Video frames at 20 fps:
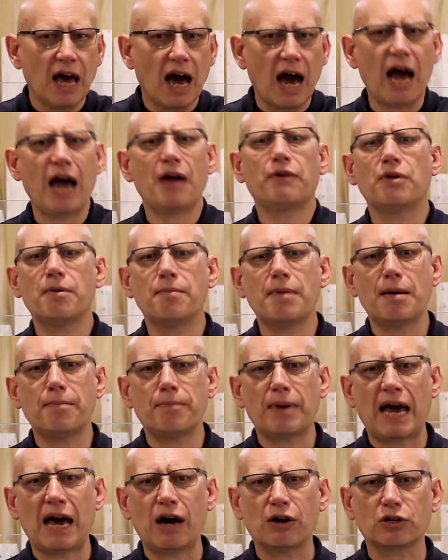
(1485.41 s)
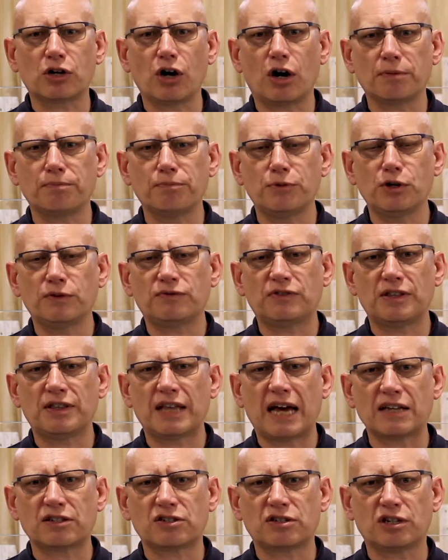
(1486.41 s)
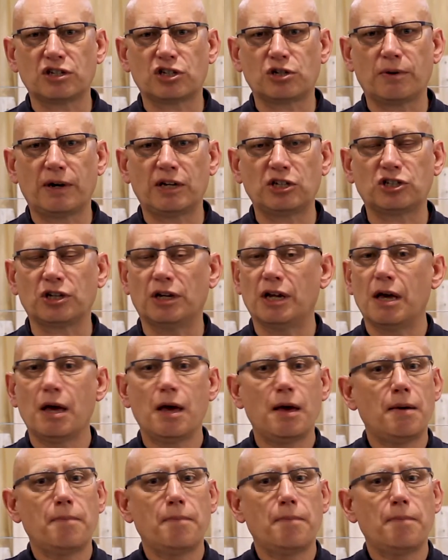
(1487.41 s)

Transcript: I remember how God moved in that situation.